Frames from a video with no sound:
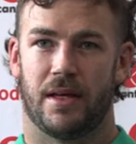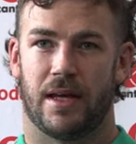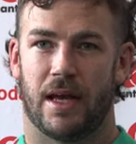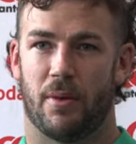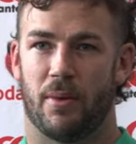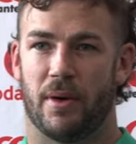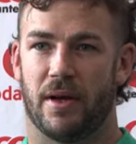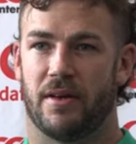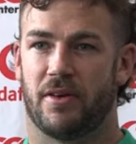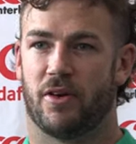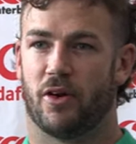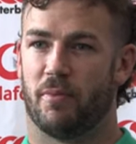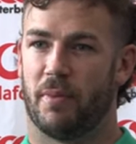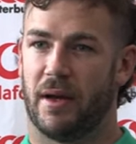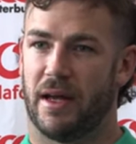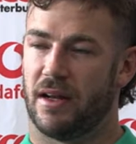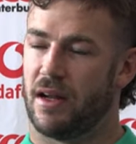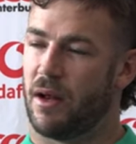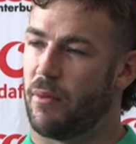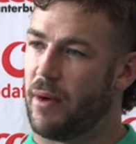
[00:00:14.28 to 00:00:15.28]
Yeah, we had a good
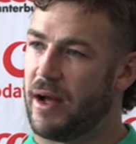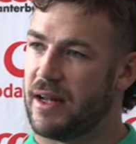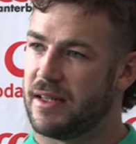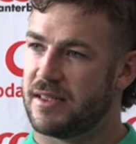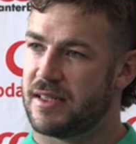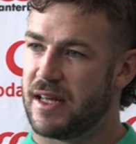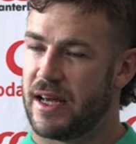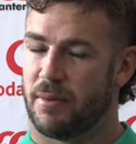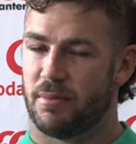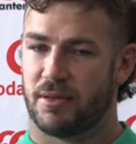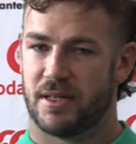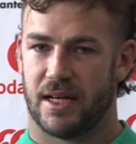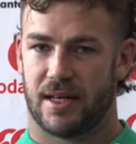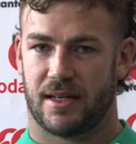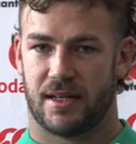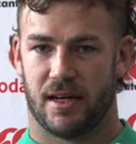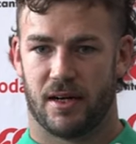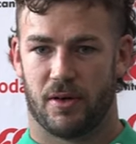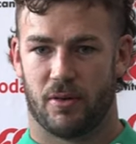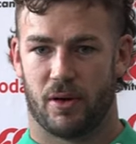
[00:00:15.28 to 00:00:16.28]
meeting on Wednesday in
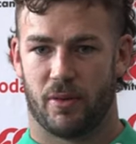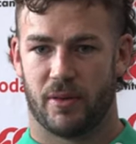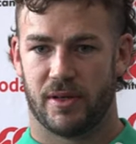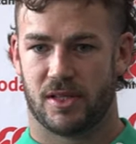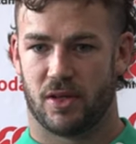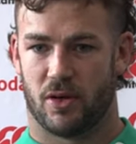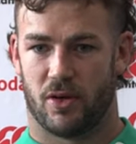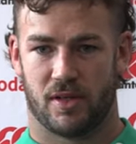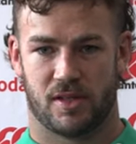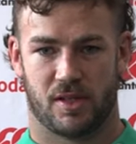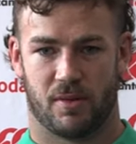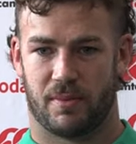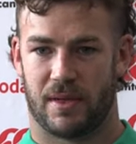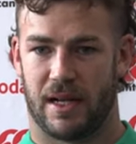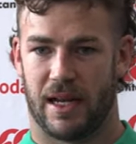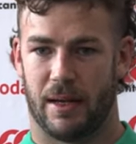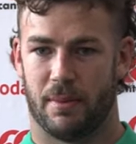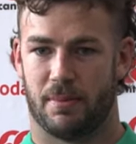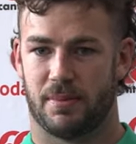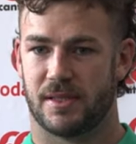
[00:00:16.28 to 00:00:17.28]
particular, where we saw some
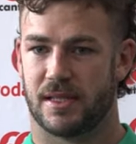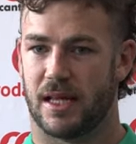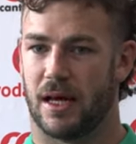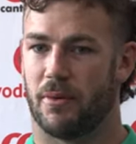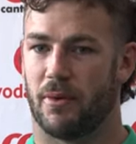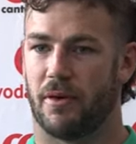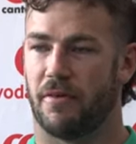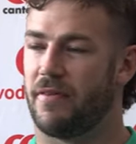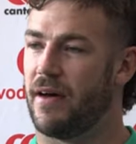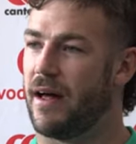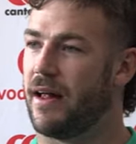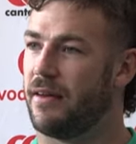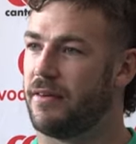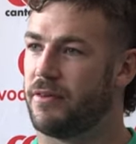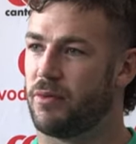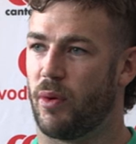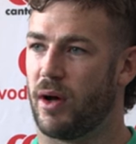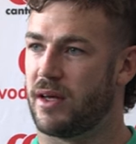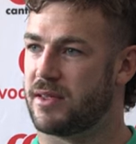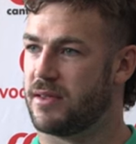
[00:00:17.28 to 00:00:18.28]
clips that we
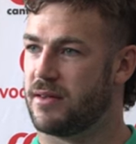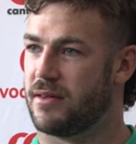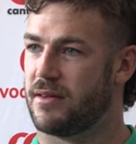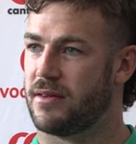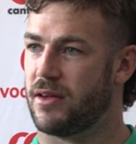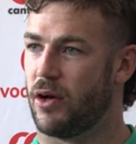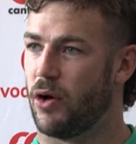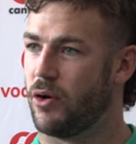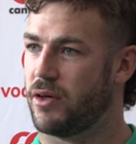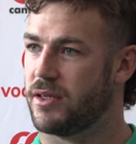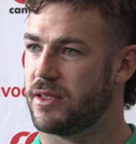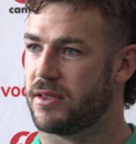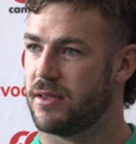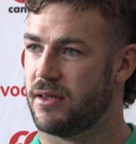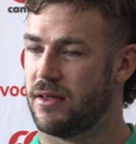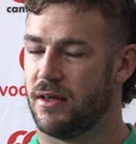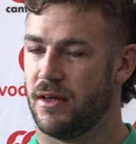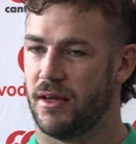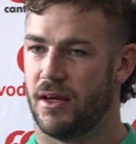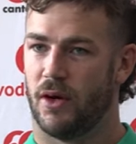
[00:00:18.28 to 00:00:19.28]
felt wasn't us,
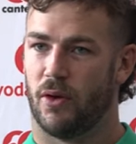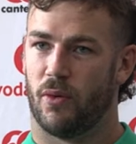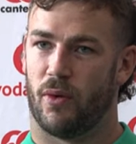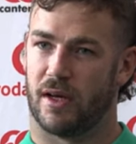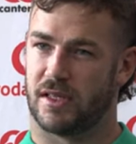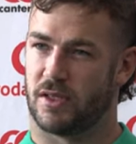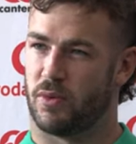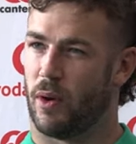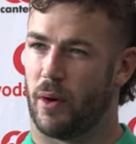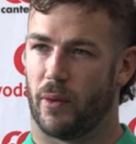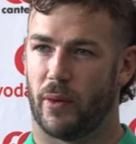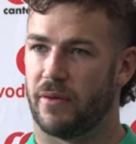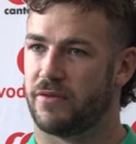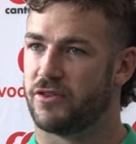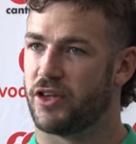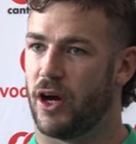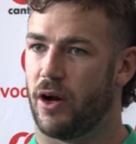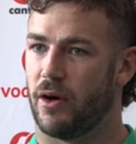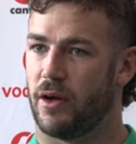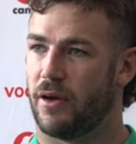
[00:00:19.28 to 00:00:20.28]
wasn't what we've
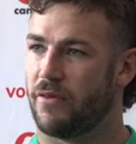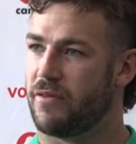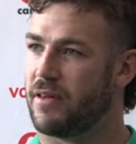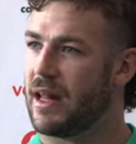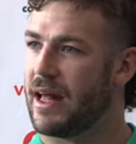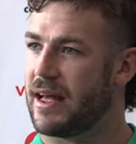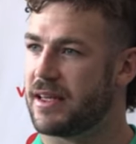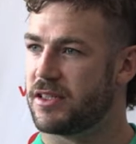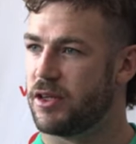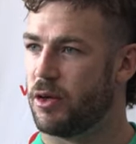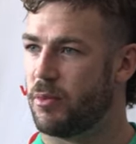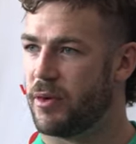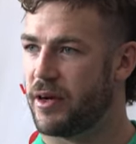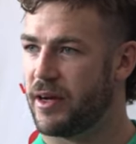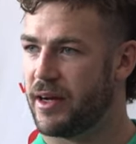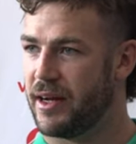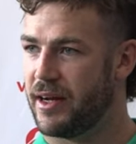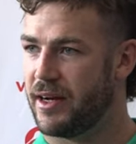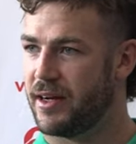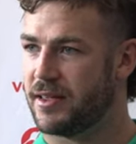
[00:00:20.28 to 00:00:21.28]
shown over the last number
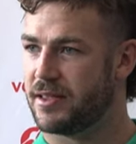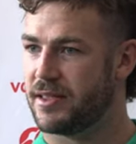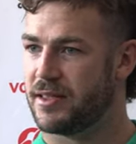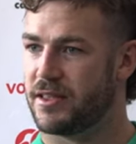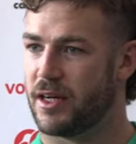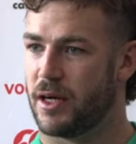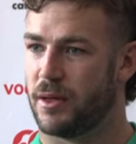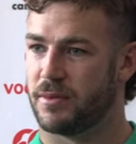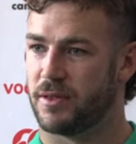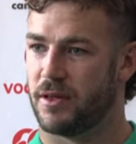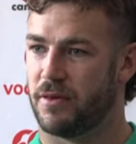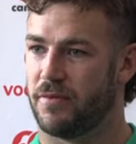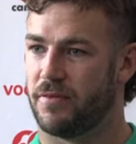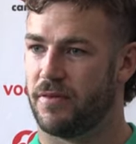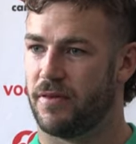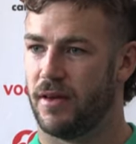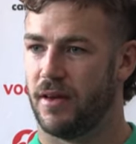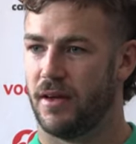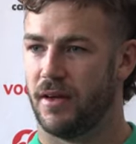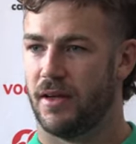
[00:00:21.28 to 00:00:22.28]
of years in terms of
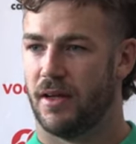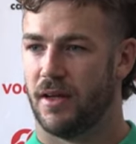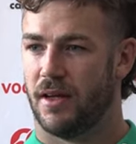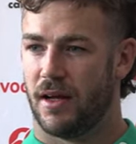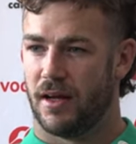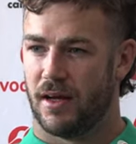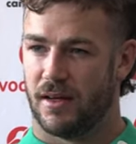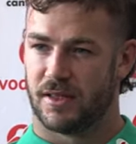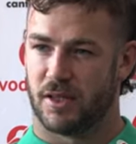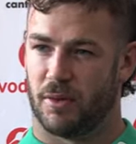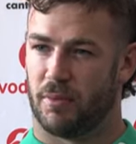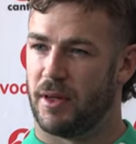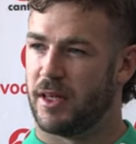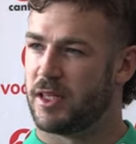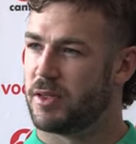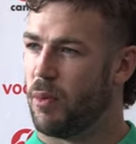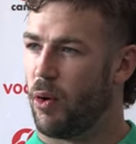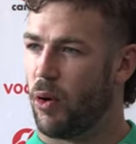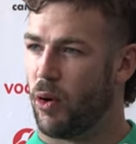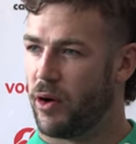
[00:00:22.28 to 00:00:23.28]
some of the
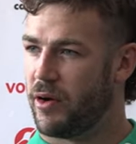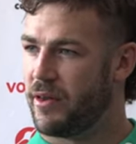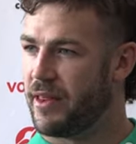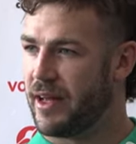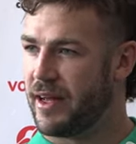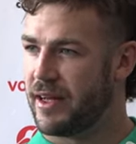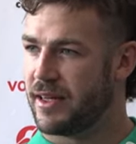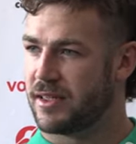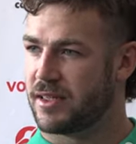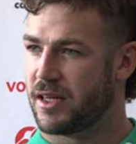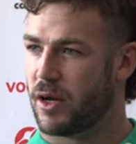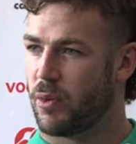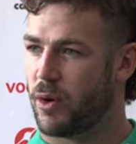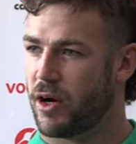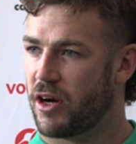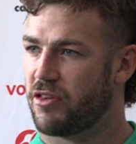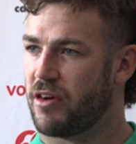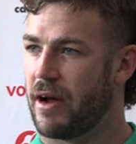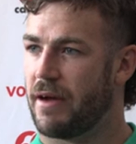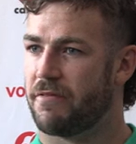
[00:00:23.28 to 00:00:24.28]
smaller things, our
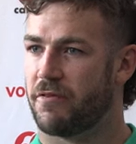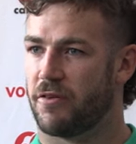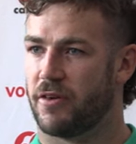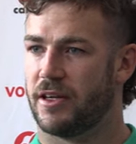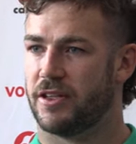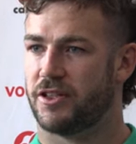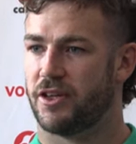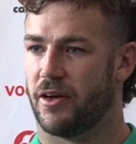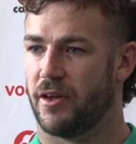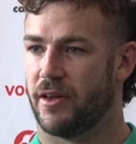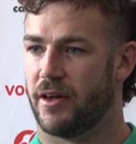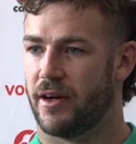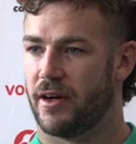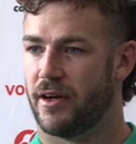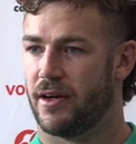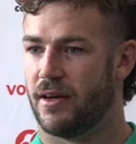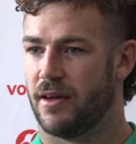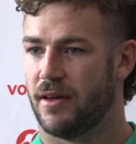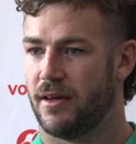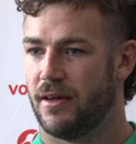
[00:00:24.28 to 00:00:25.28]
work rate for each
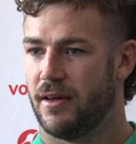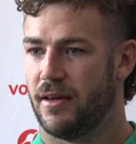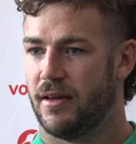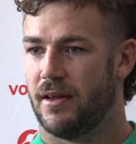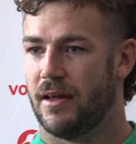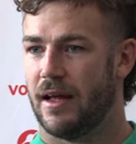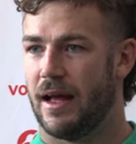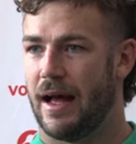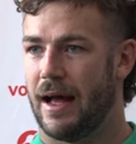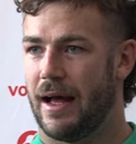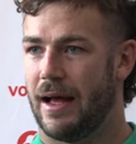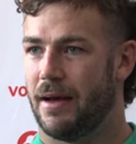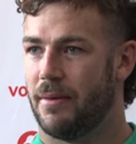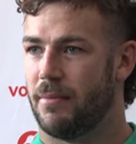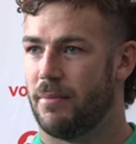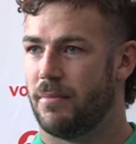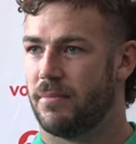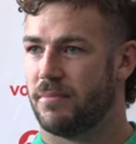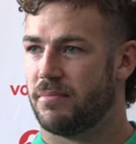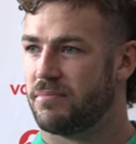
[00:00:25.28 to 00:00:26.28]
other,
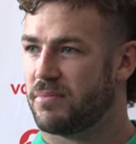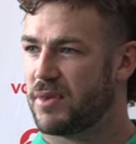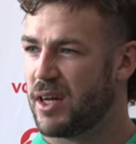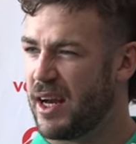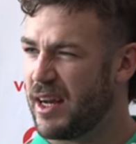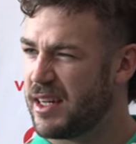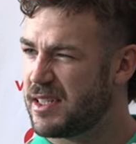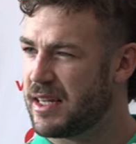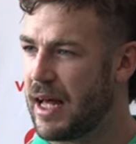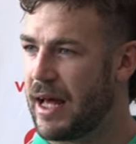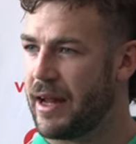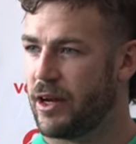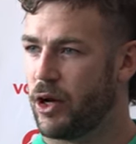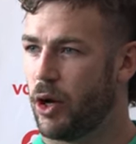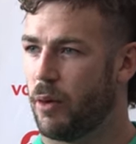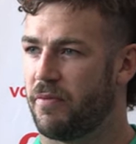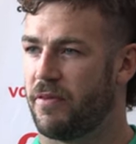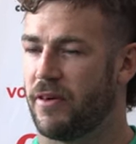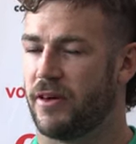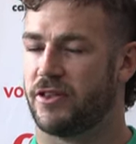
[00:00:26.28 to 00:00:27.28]
kind of standing
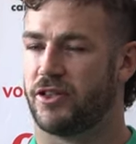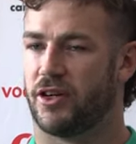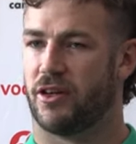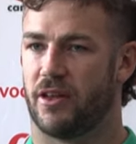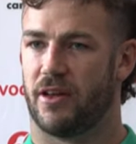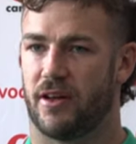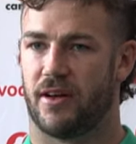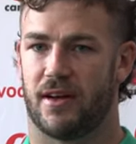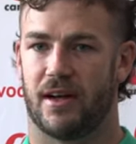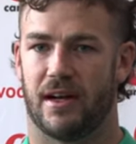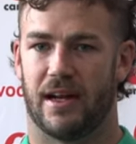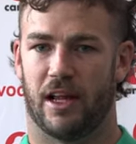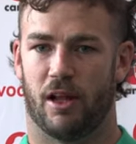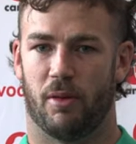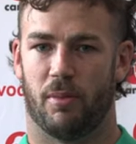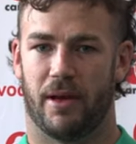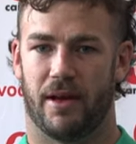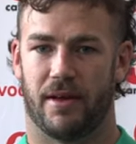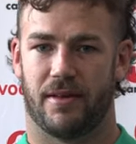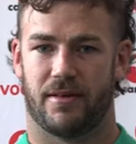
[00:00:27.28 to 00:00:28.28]
up for each other a
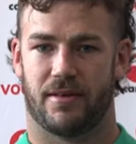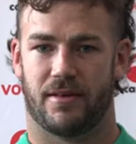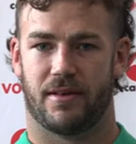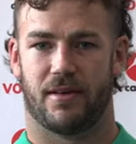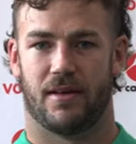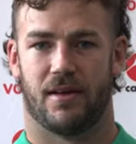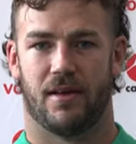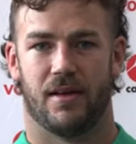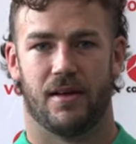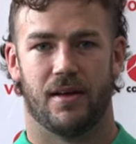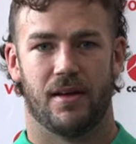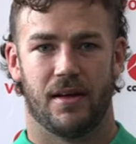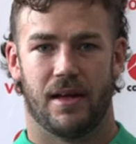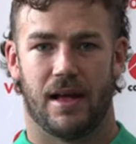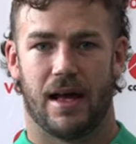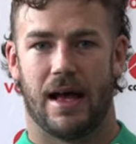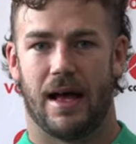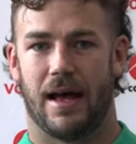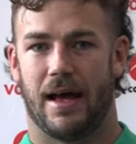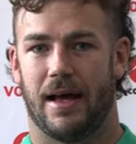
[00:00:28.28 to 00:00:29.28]
little bit,
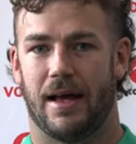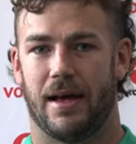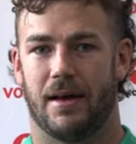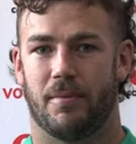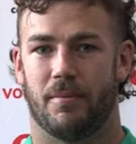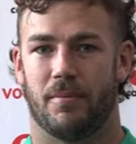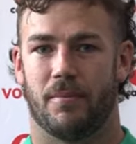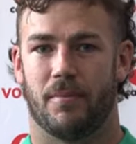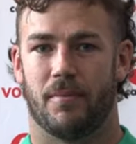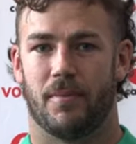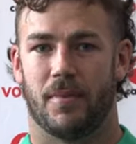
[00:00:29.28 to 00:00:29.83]
a